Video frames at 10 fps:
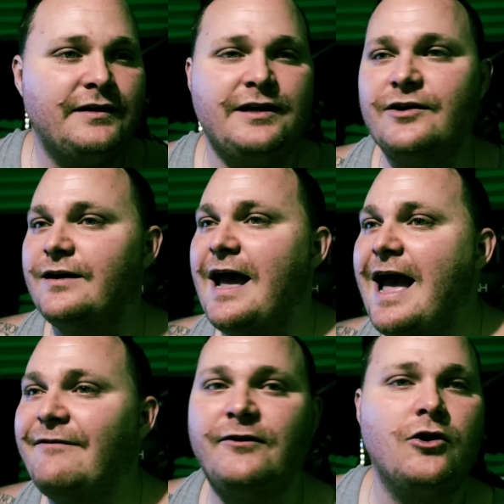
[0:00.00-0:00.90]
a year and a
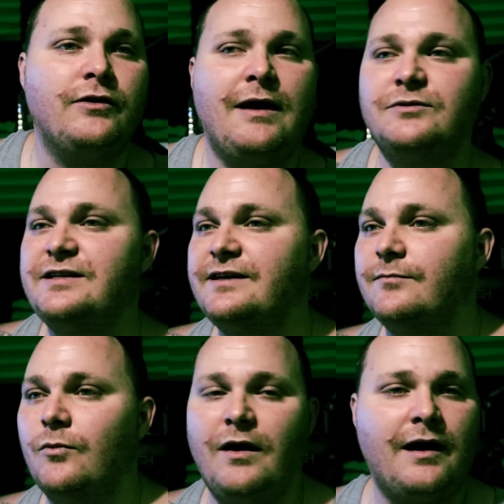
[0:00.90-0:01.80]
half ago that was
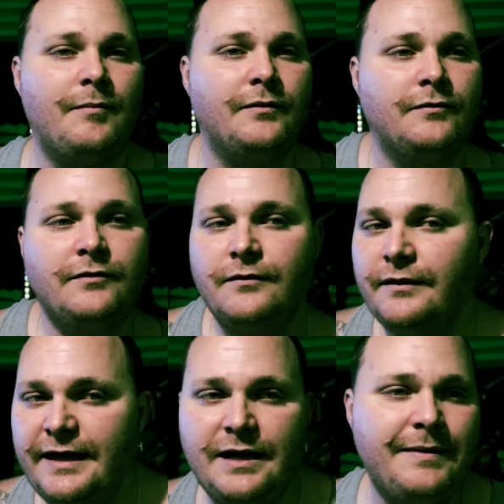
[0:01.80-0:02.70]
here. Boy, and I'm going to
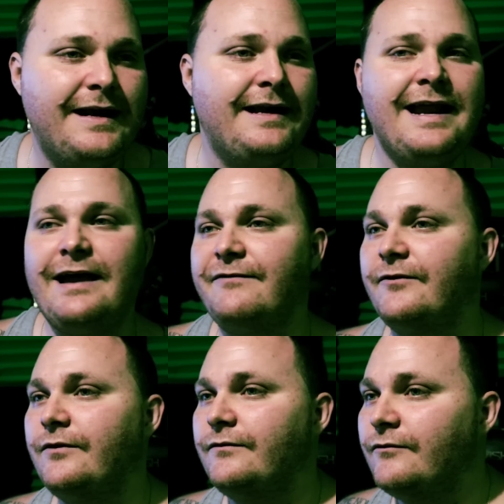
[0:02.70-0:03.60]
hit him in their neck
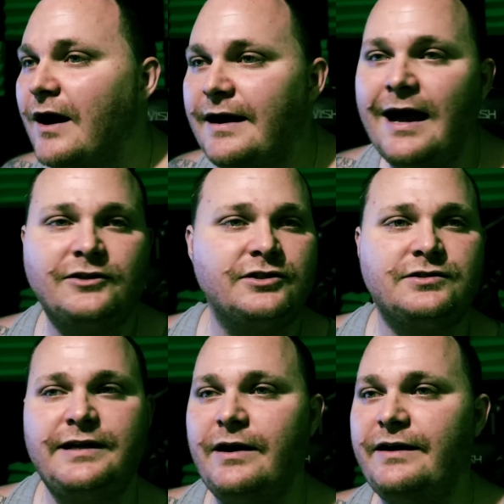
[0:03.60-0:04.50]
from right now.
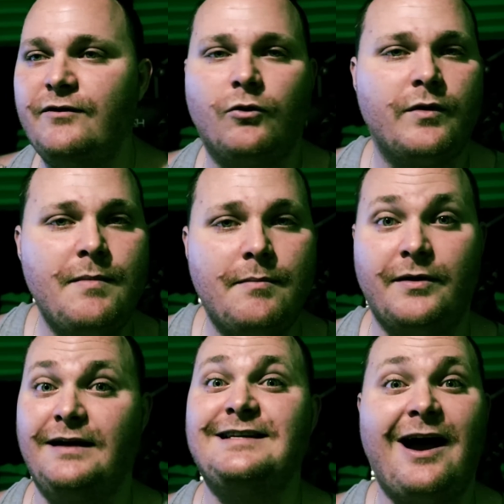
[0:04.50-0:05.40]
Just they ain't even going to
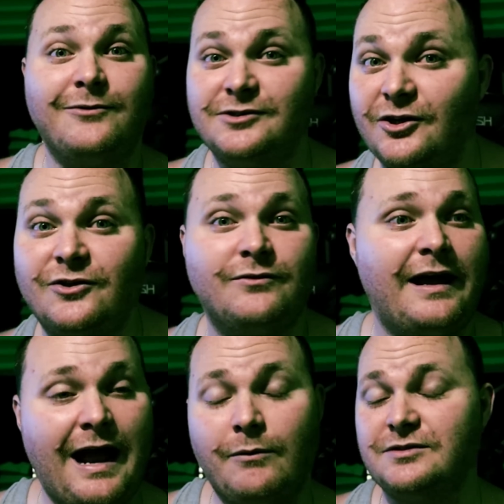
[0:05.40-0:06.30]
remember. That's how I was looking.
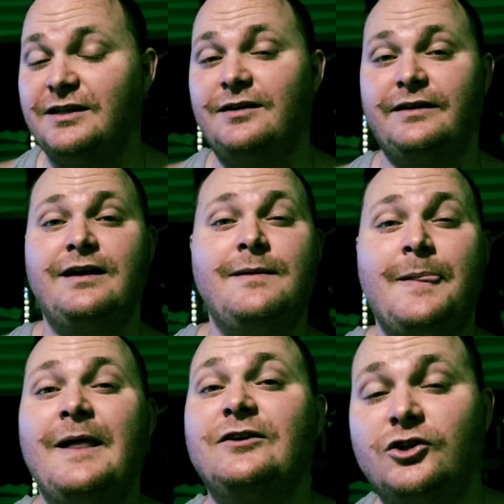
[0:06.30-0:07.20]
Like, I was literally
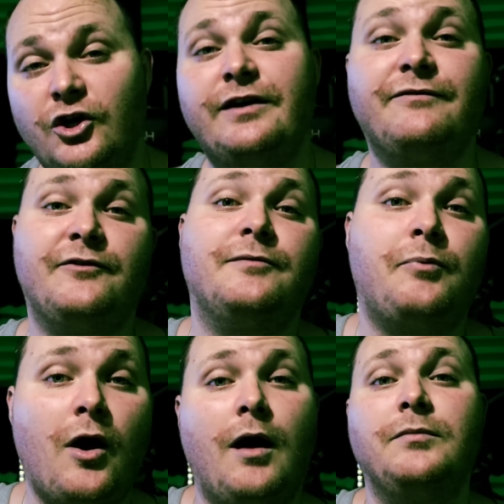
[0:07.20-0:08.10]
looking for
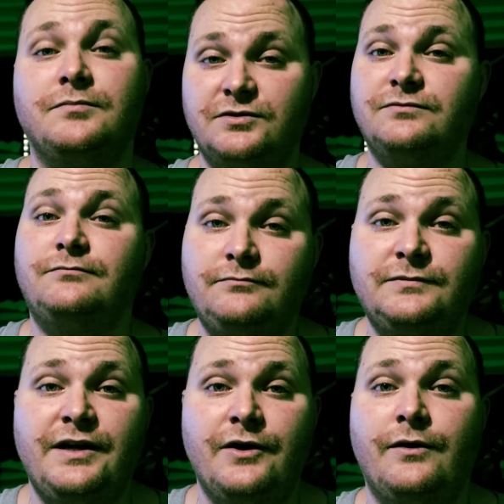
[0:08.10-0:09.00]
problems.
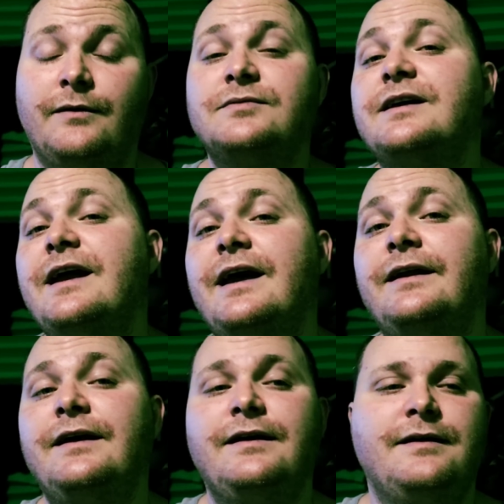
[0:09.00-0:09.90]
You know what I'm
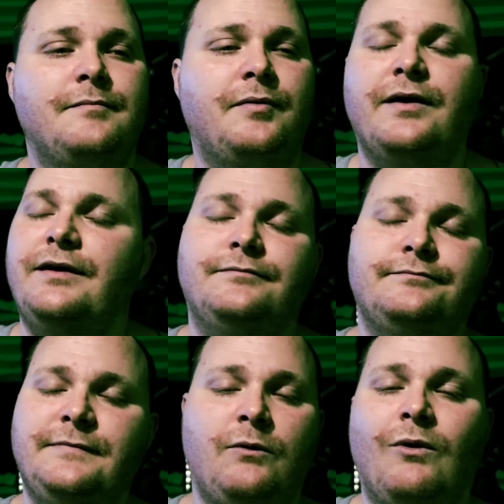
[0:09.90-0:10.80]
saying? But
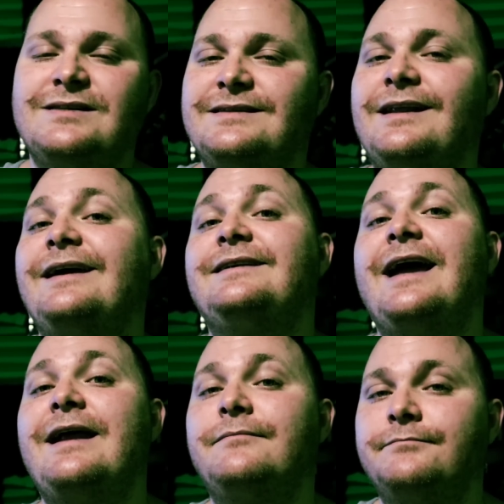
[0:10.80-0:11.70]
it wasn't like
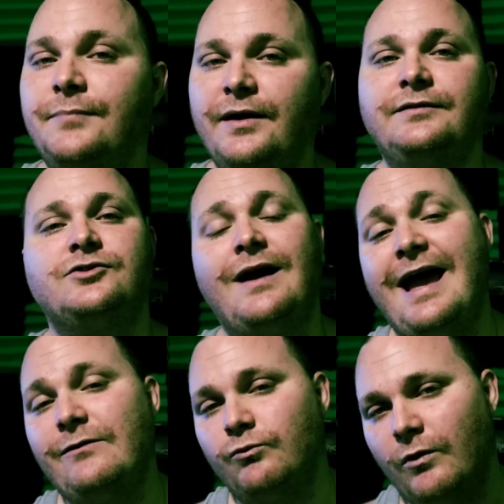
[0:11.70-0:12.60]
that. But so I
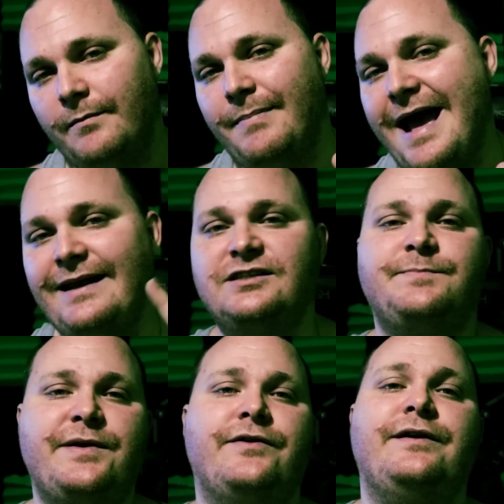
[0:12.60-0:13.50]
had one bad
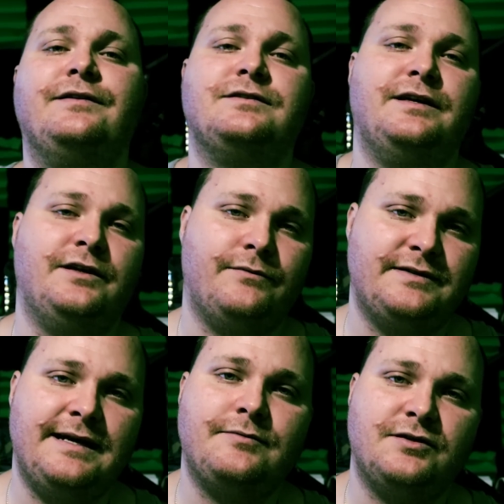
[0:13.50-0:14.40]
experience in the
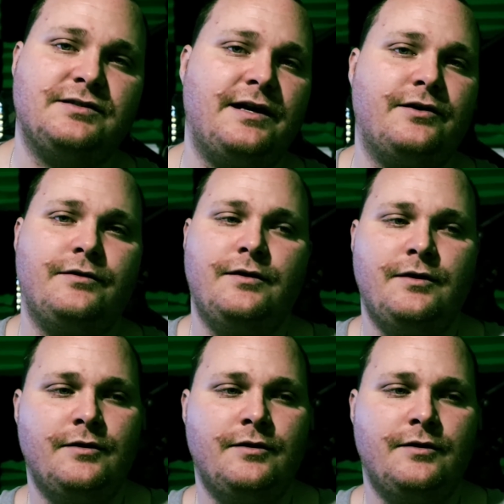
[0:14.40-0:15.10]
reception center,